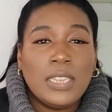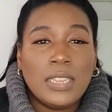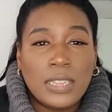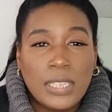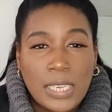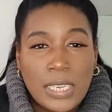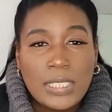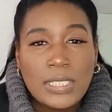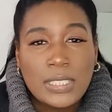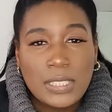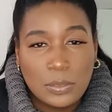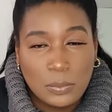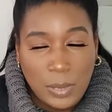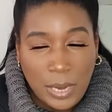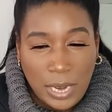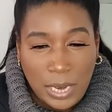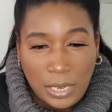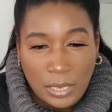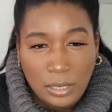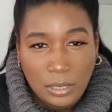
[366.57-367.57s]
This
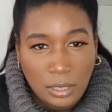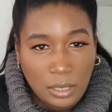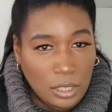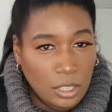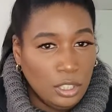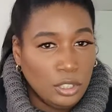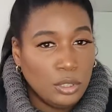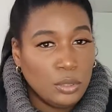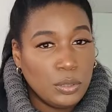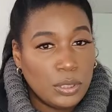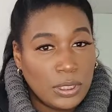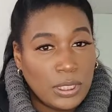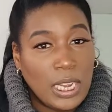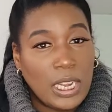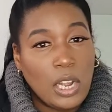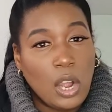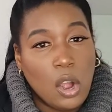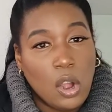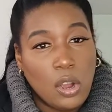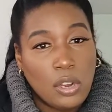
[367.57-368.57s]
way, you
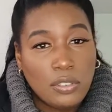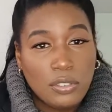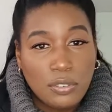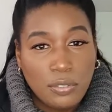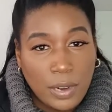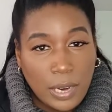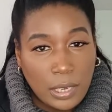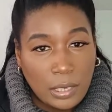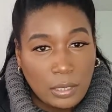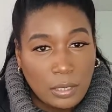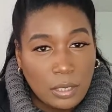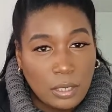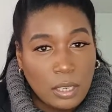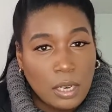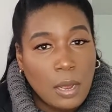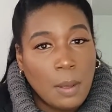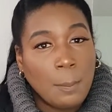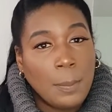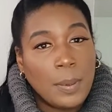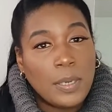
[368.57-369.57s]
stay on trend,
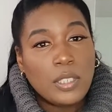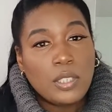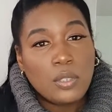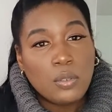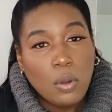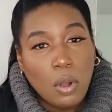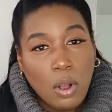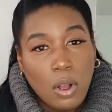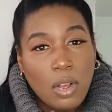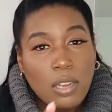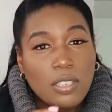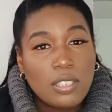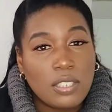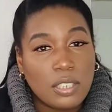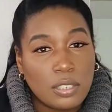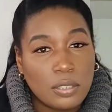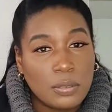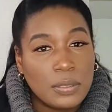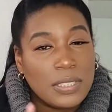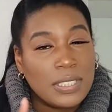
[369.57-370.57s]
but you
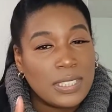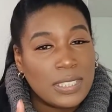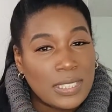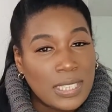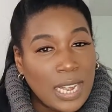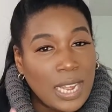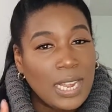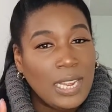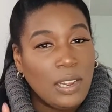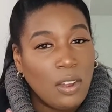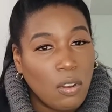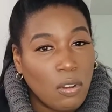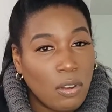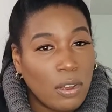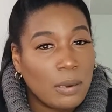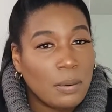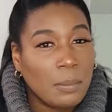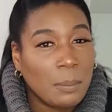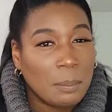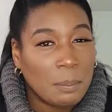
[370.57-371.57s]
also stay
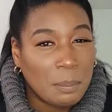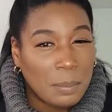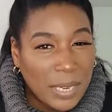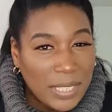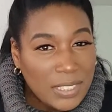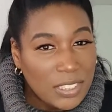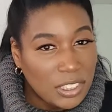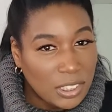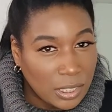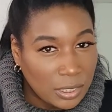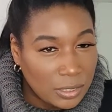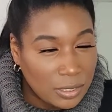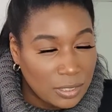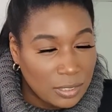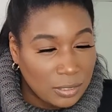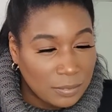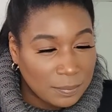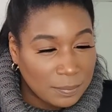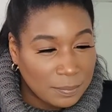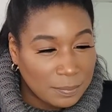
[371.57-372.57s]
on budget.
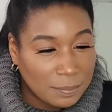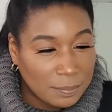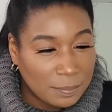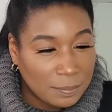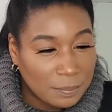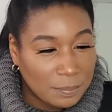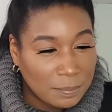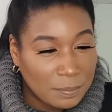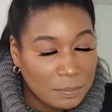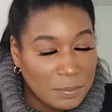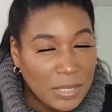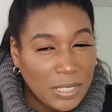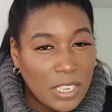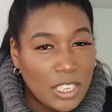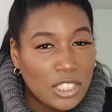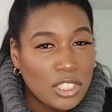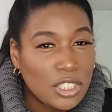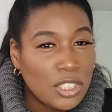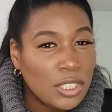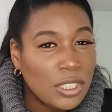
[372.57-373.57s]

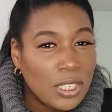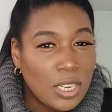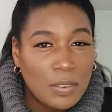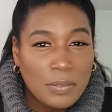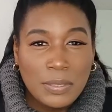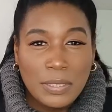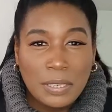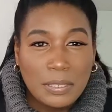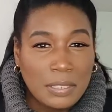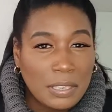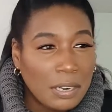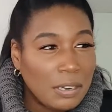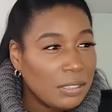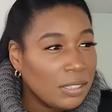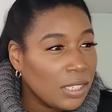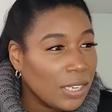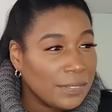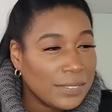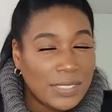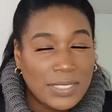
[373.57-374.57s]
Because you know your girl
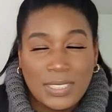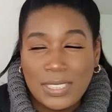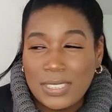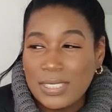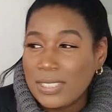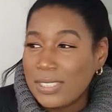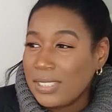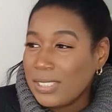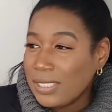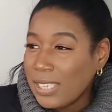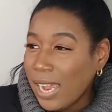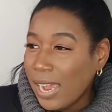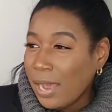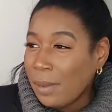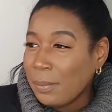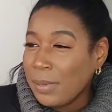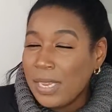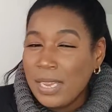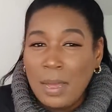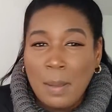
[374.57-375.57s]
loves to
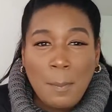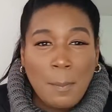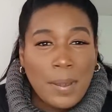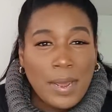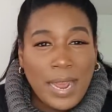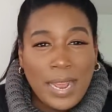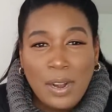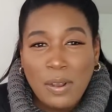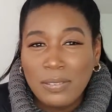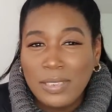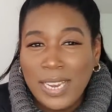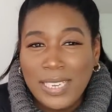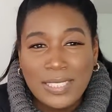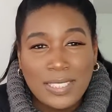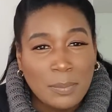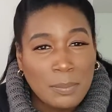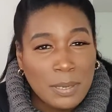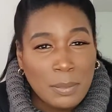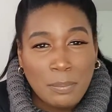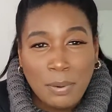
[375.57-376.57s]
shop, but I don't like
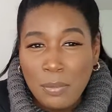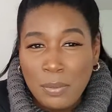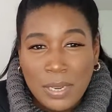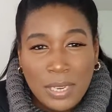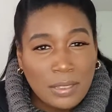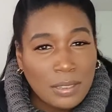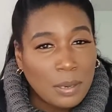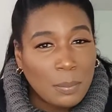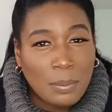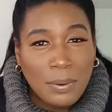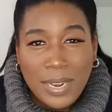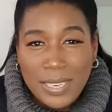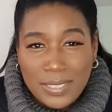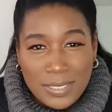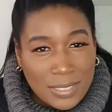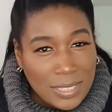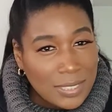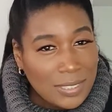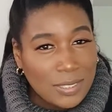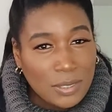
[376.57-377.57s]
to be broke in the
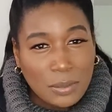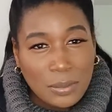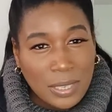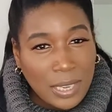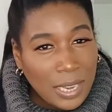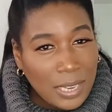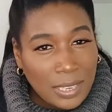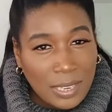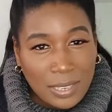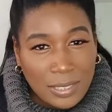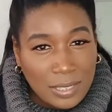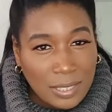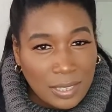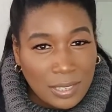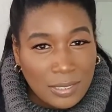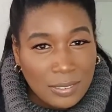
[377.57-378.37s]
process, okay, honey?